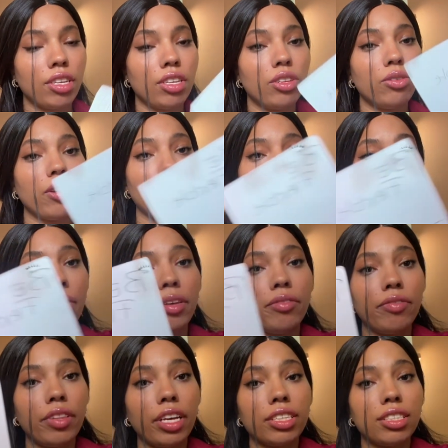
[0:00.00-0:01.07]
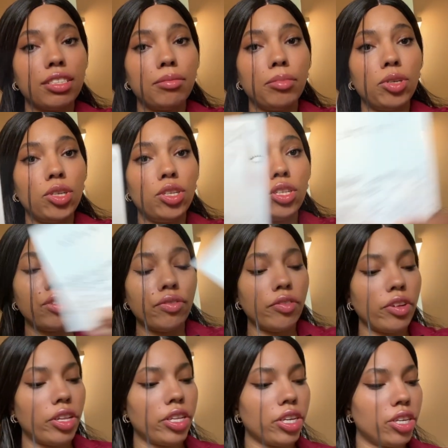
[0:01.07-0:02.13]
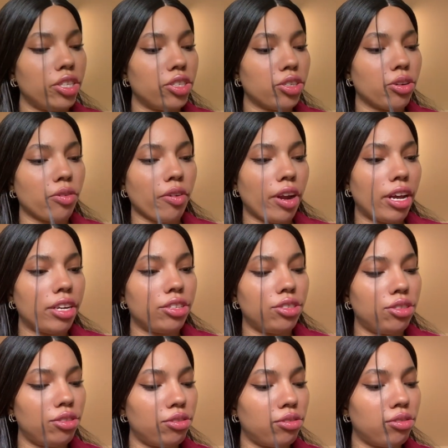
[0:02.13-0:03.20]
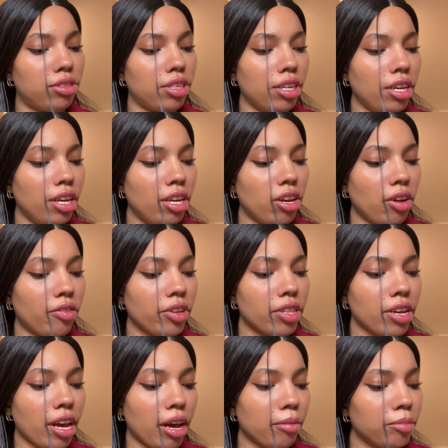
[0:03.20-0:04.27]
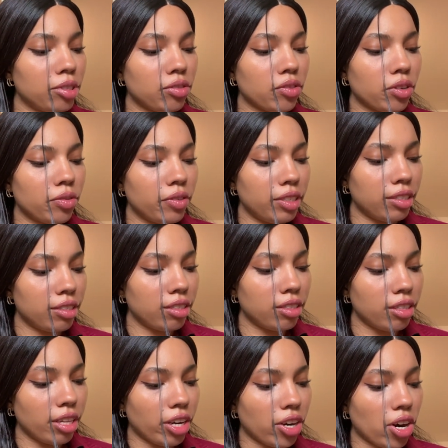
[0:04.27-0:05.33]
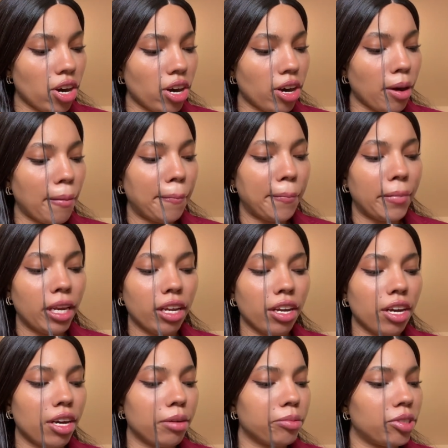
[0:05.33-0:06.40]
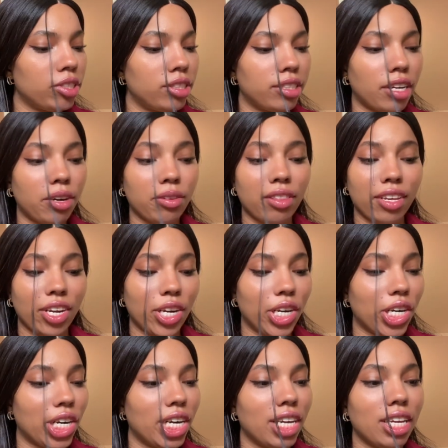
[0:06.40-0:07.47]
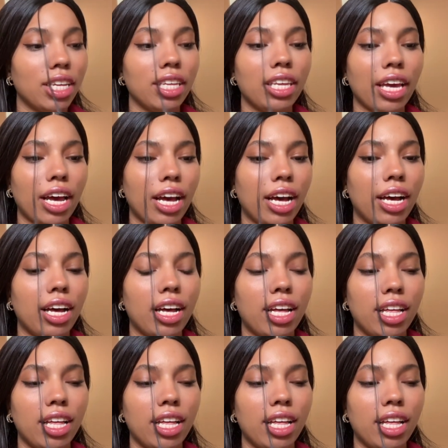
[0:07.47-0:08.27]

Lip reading: You got be flexible, falling under gratitude. Everything happens for a reason. There are many options out there. Yeah.